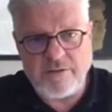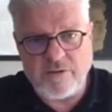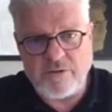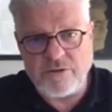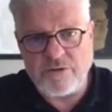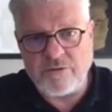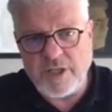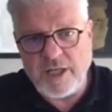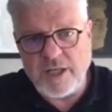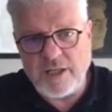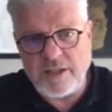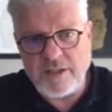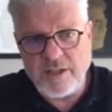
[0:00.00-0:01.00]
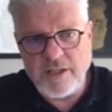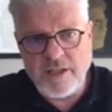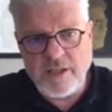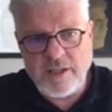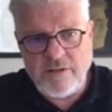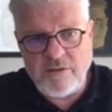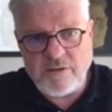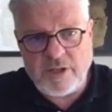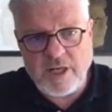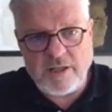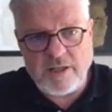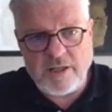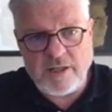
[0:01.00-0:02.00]
Yeah, also there you
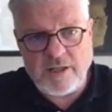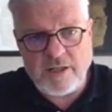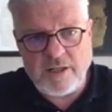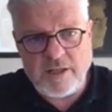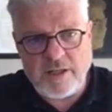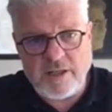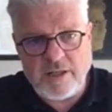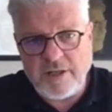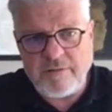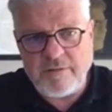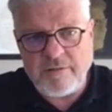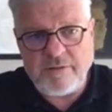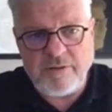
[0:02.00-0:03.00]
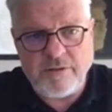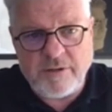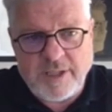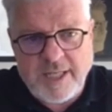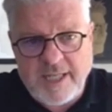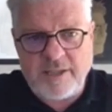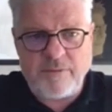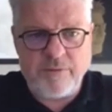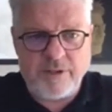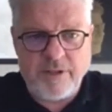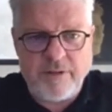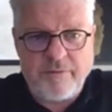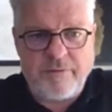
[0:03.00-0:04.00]
can design whatever you
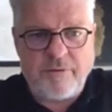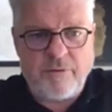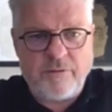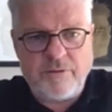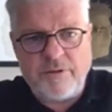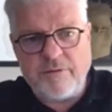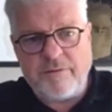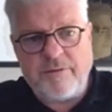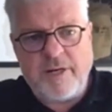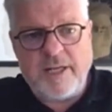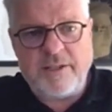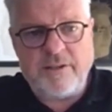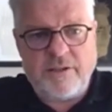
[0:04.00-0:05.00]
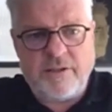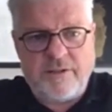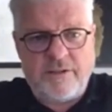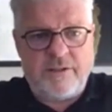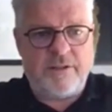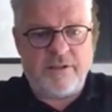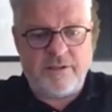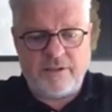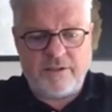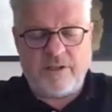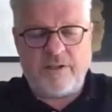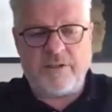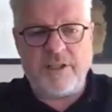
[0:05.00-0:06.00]
like with info you find on
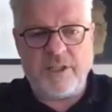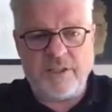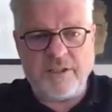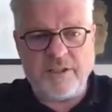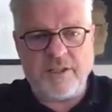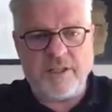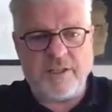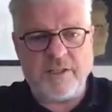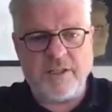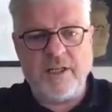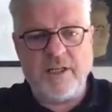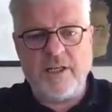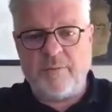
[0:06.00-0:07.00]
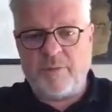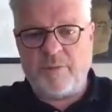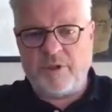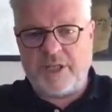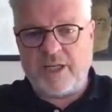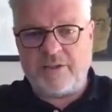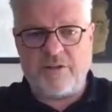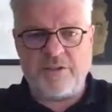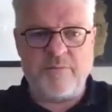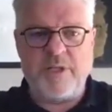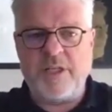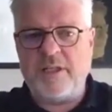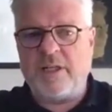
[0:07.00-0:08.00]
the internet, but that
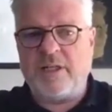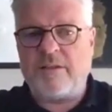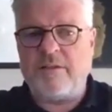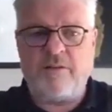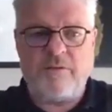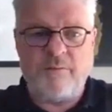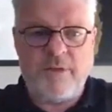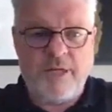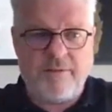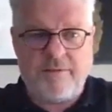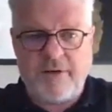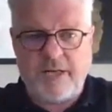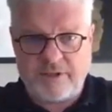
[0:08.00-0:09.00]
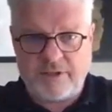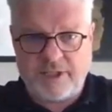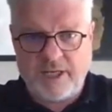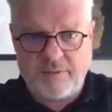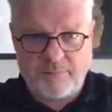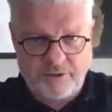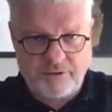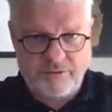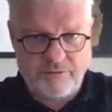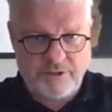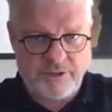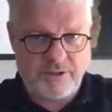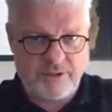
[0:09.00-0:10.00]
doesn't mean that your manufacturer can
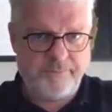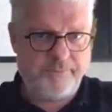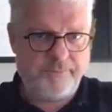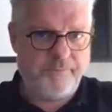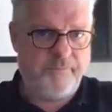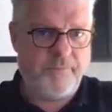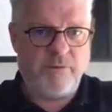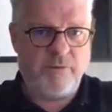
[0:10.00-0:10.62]
produce it.